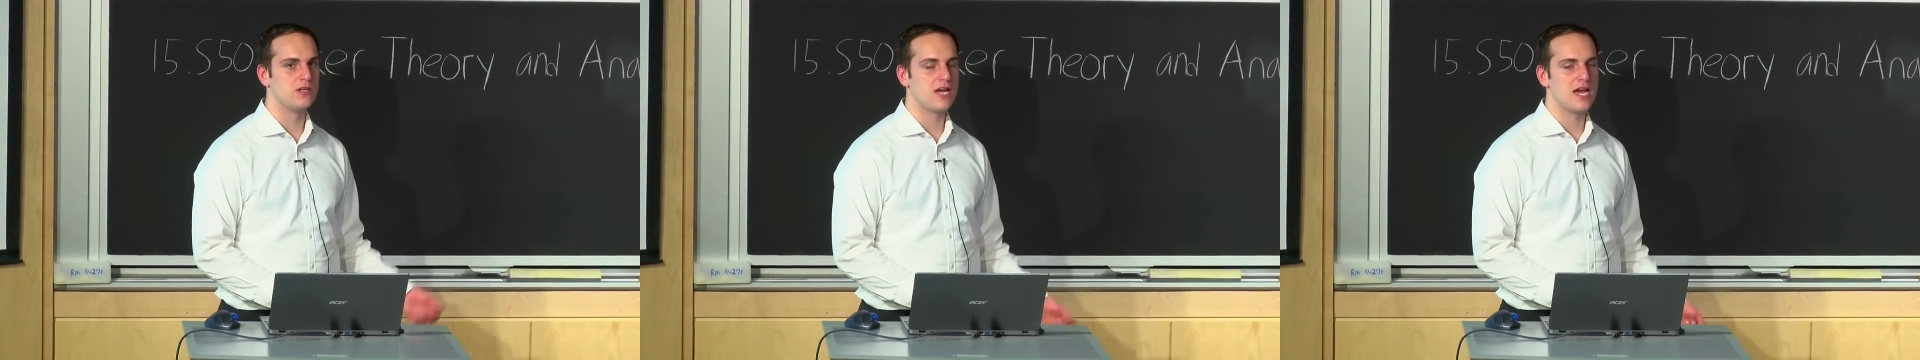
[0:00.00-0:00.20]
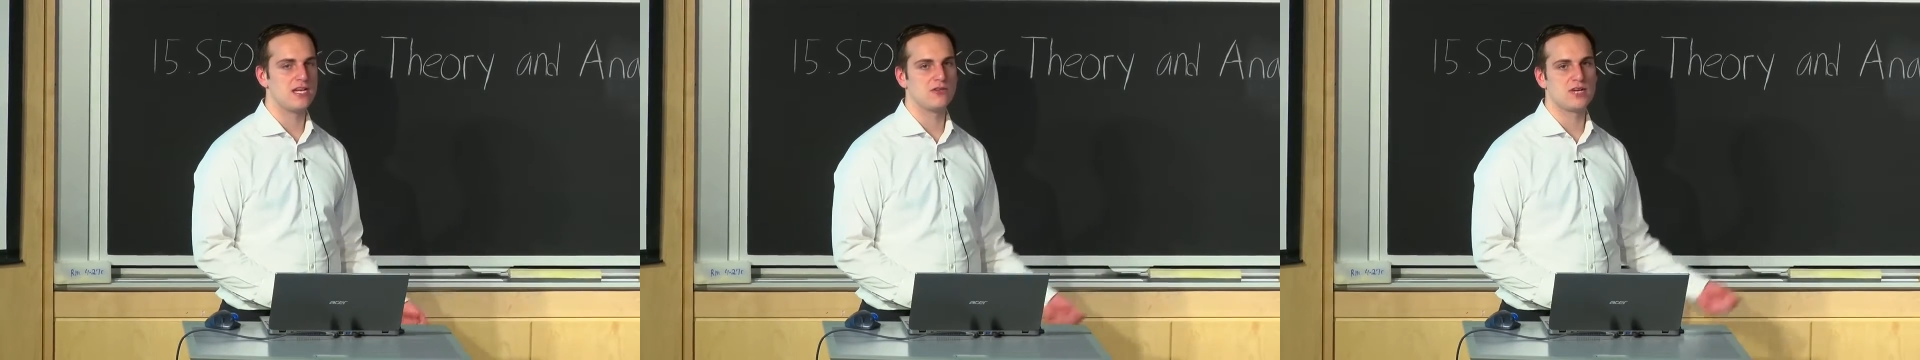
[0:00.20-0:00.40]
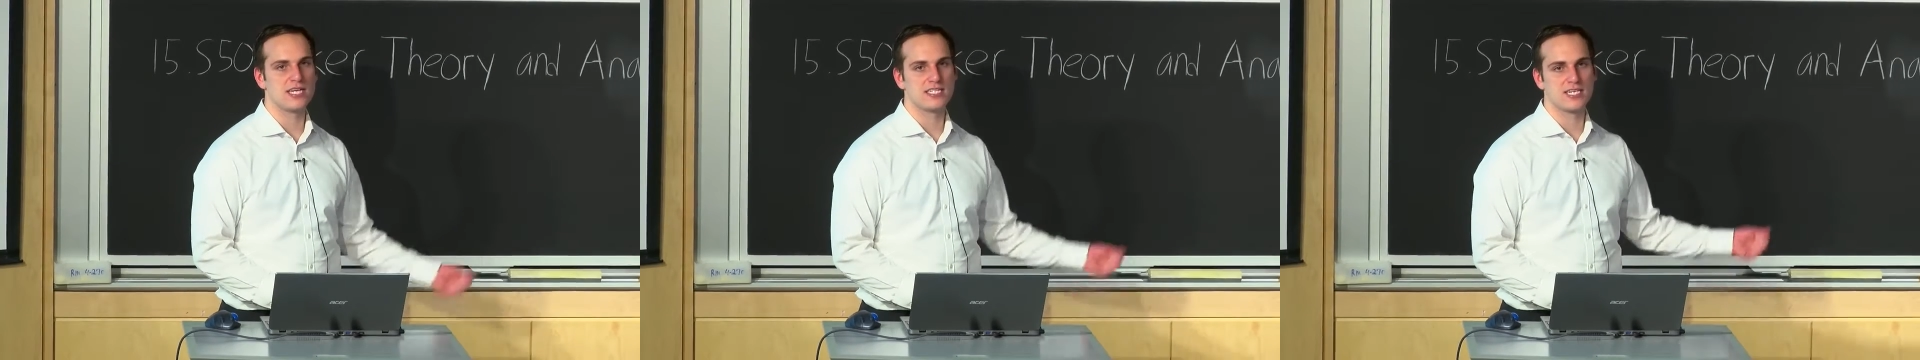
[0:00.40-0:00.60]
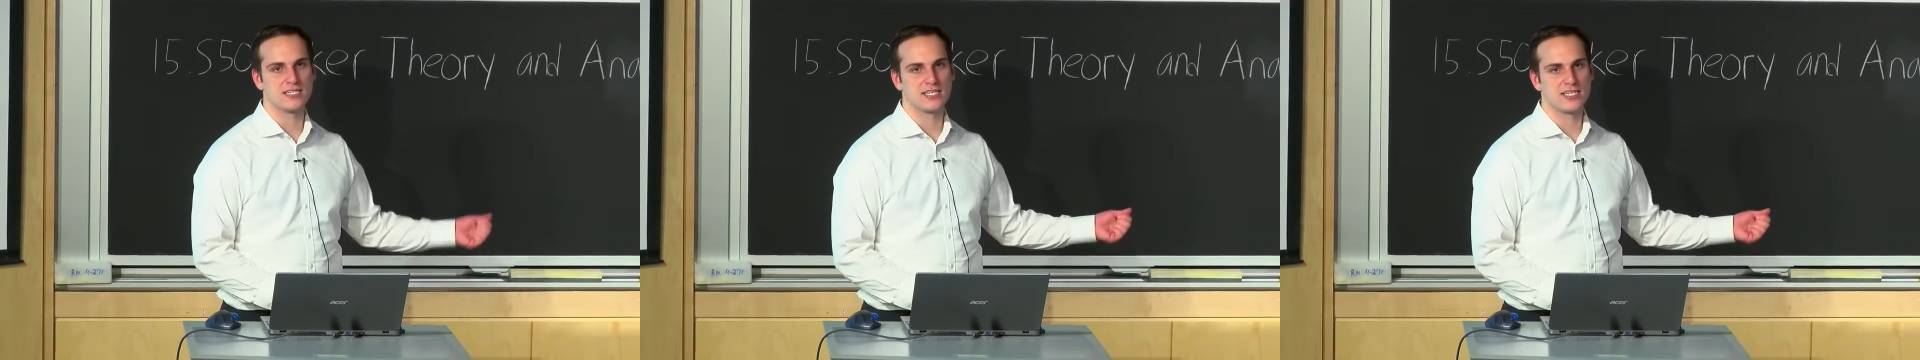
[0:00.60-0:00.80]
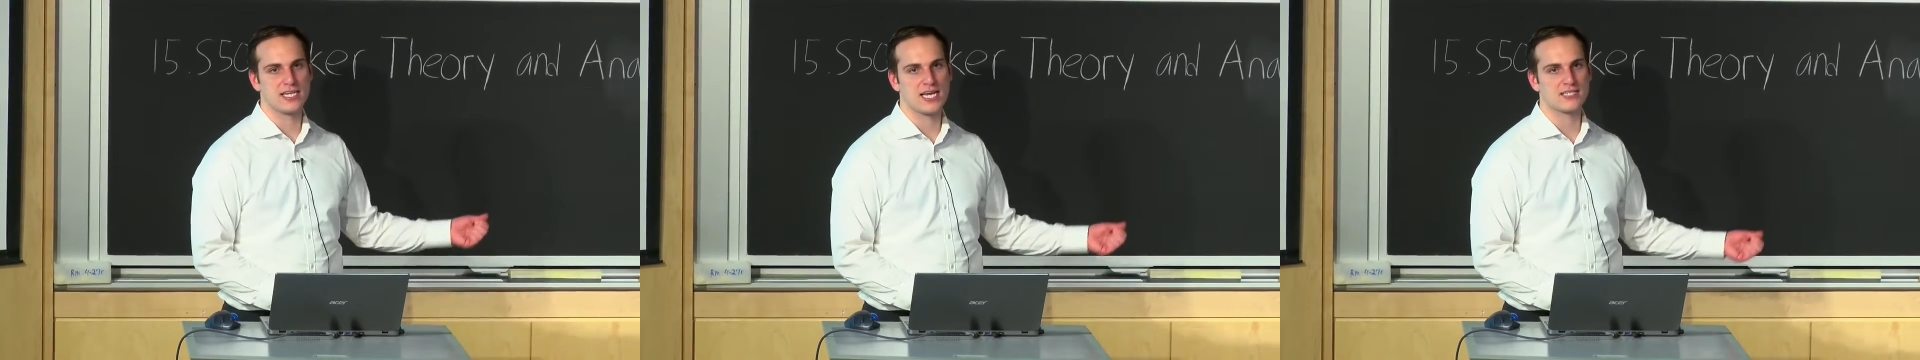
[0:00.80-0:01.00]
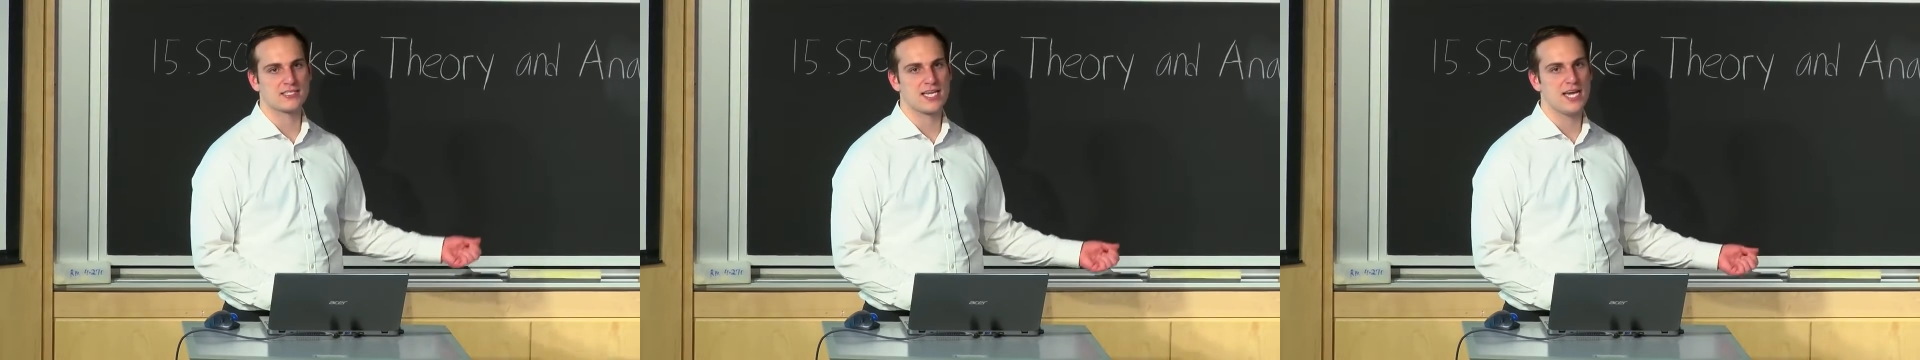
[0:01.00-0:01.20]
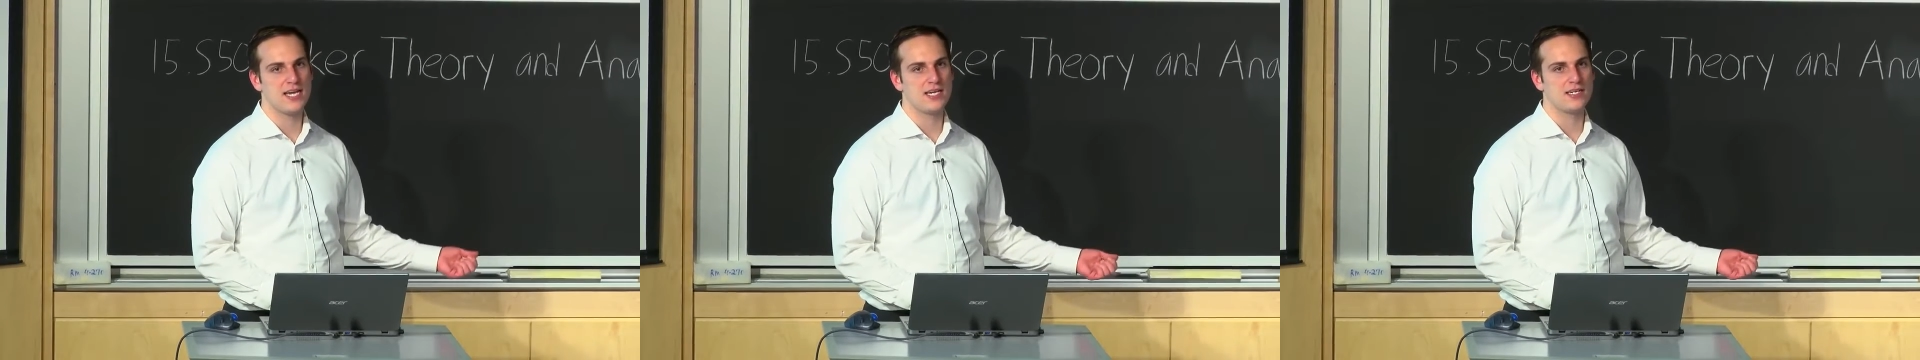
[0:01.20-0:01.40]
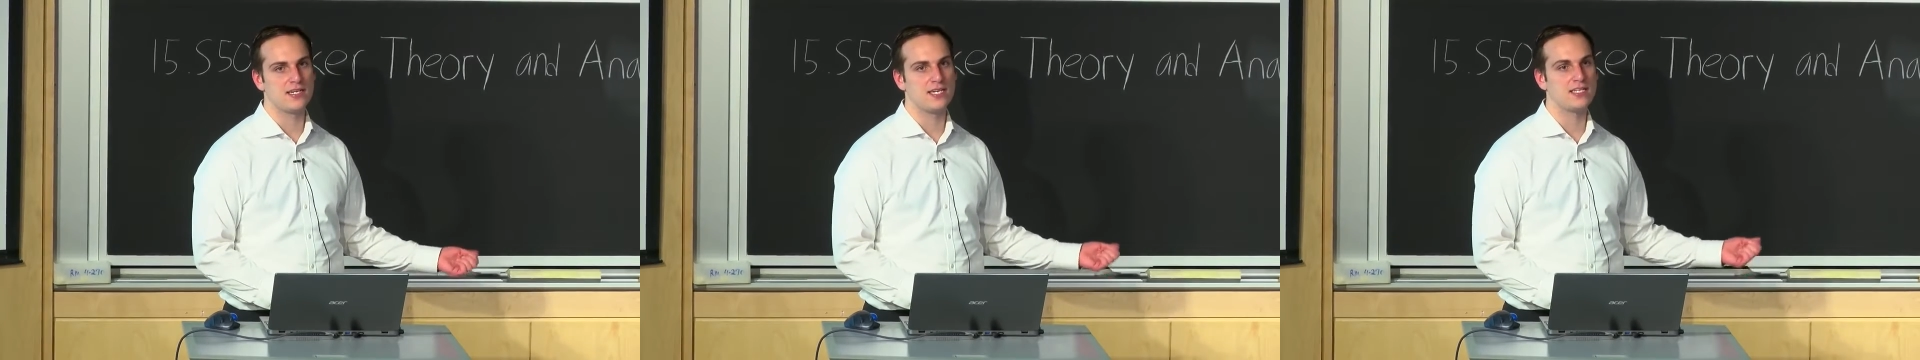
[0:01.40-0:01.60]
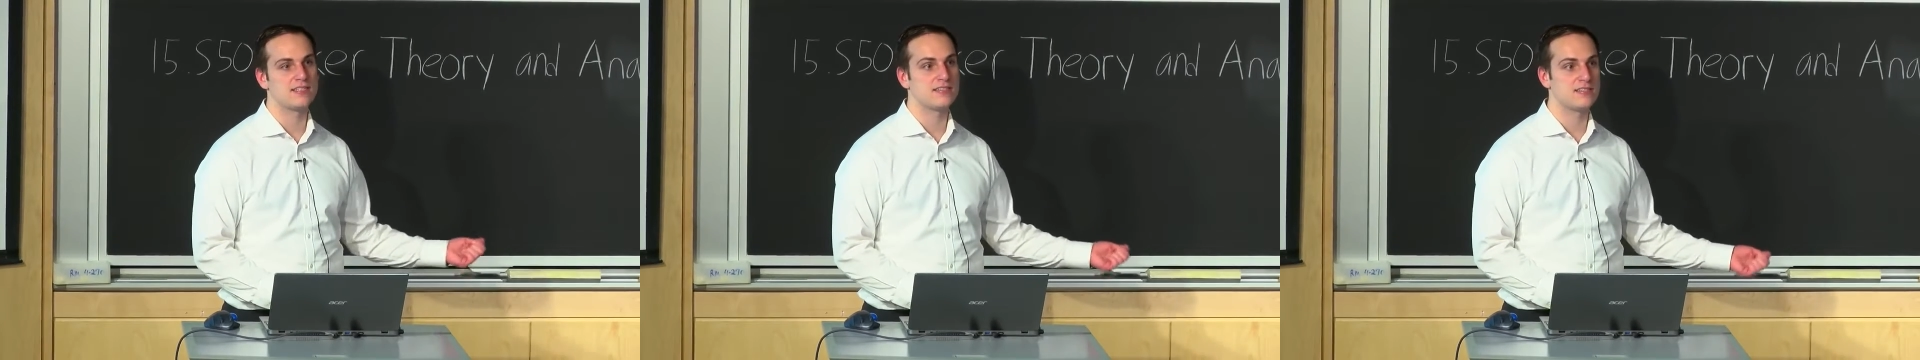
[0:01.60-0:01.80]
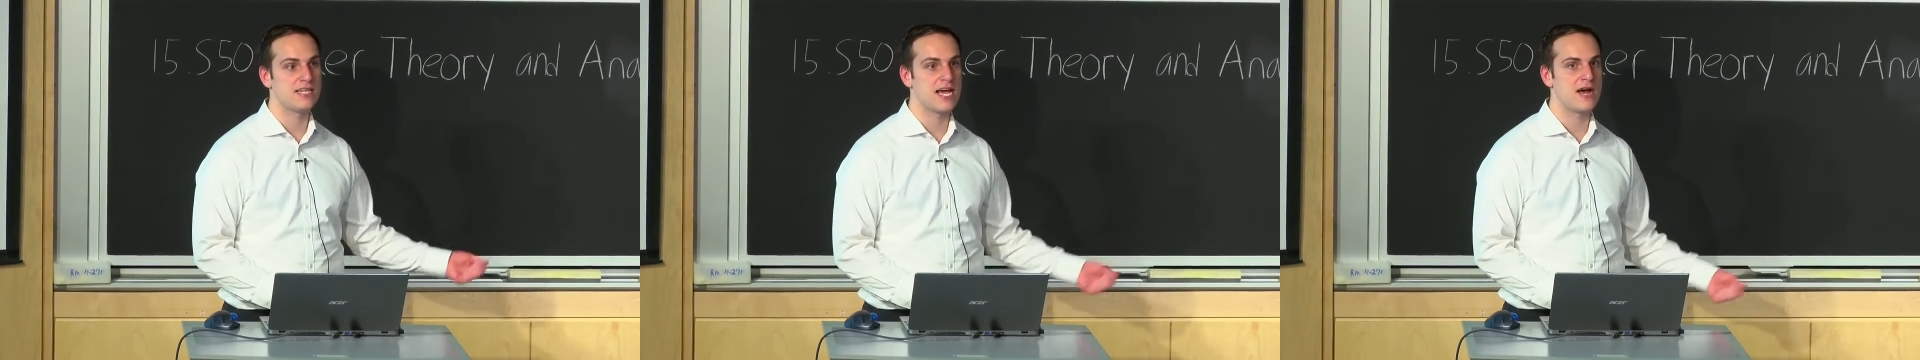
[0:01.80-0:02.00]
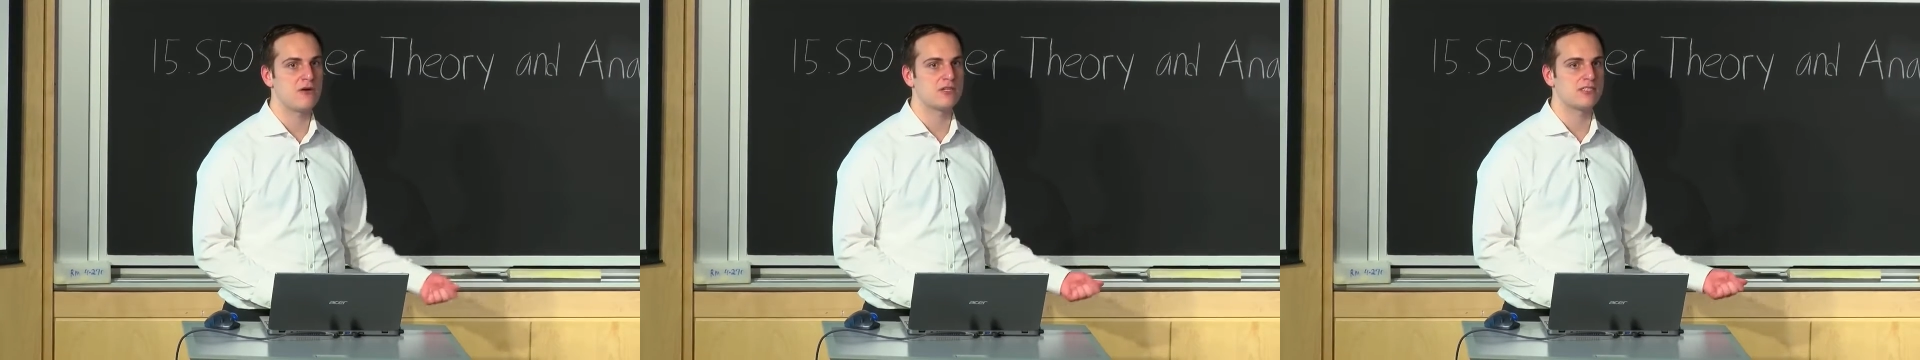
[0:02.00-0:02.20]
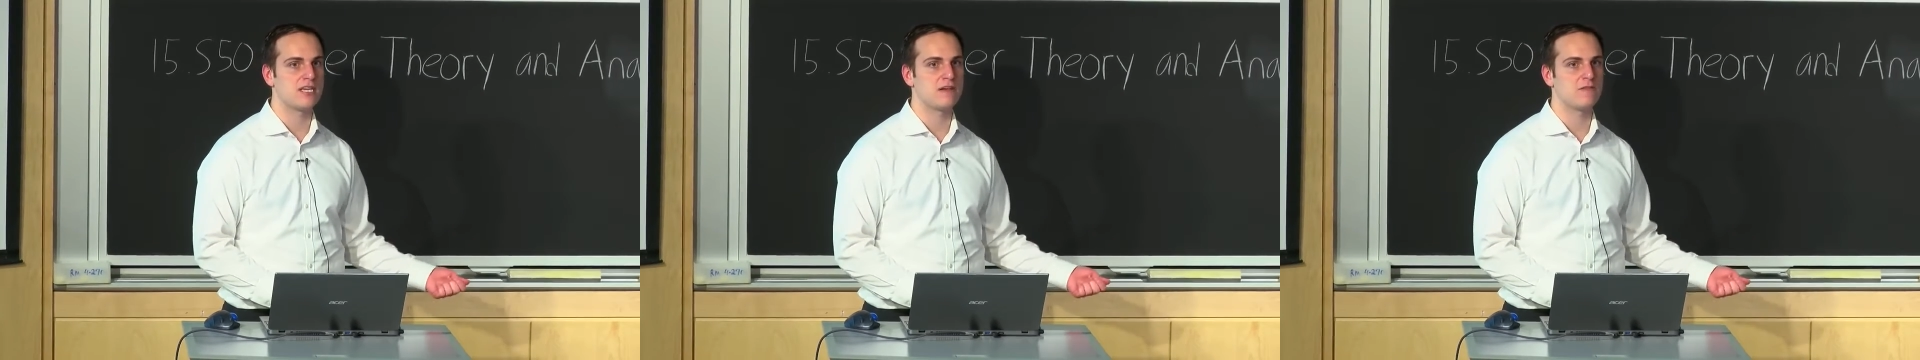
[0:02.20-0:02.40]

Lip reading: and you get down to the last 10, it's now as